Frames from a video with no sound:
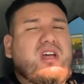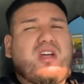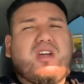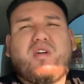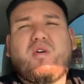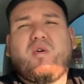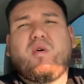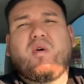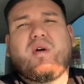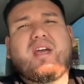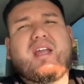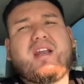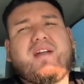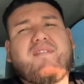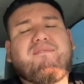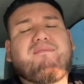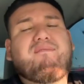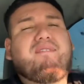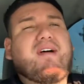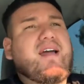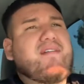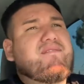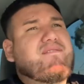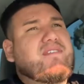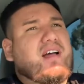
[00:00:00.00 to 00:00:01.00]
Go get a
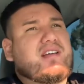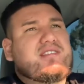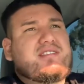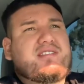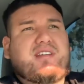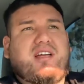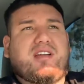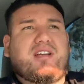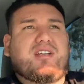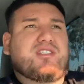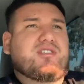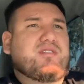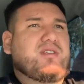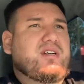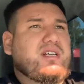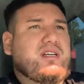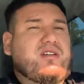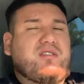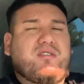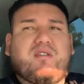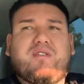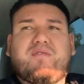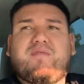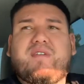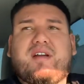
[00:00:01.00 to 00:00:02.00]
five thousand dollar truck
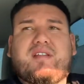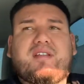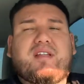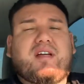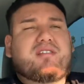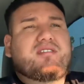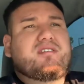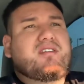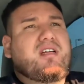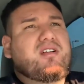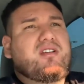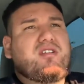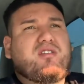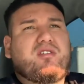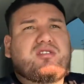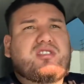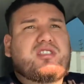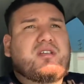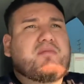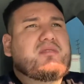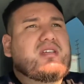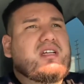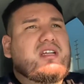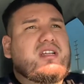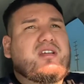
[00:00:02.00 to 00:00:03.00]
or five thousand dollars, you know,
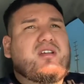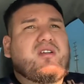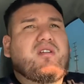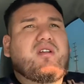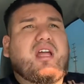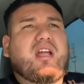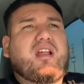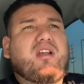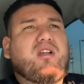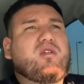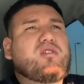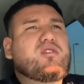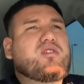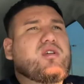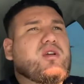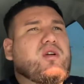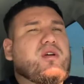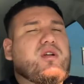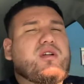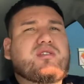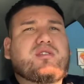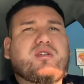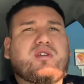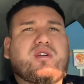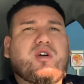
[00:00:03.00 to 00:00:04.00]
something little, like a little
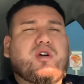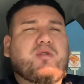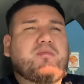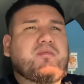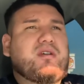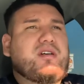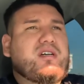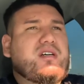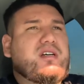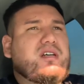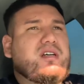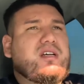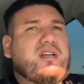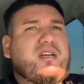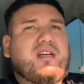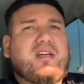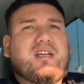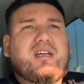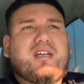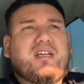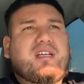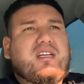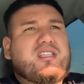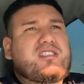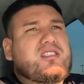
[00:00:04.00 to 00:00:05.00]
Toyota
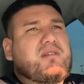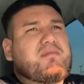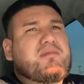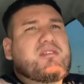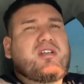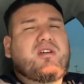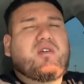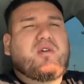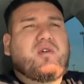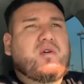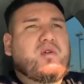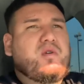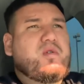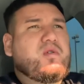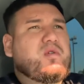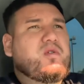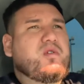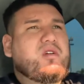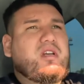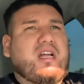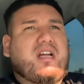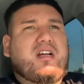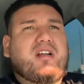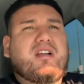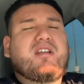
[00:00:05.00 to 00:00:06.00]
Tacoma, something old,
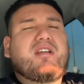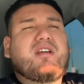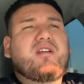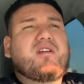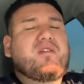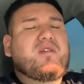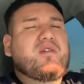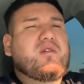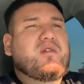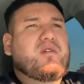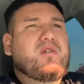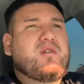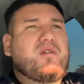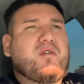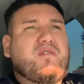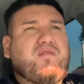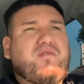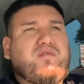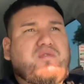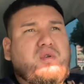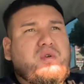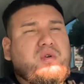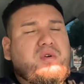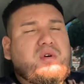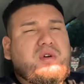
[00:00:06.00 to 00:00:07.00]
like a little
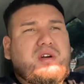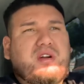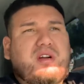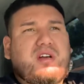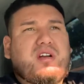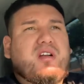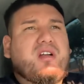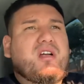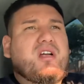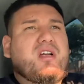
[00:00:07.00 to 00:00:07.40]
Ford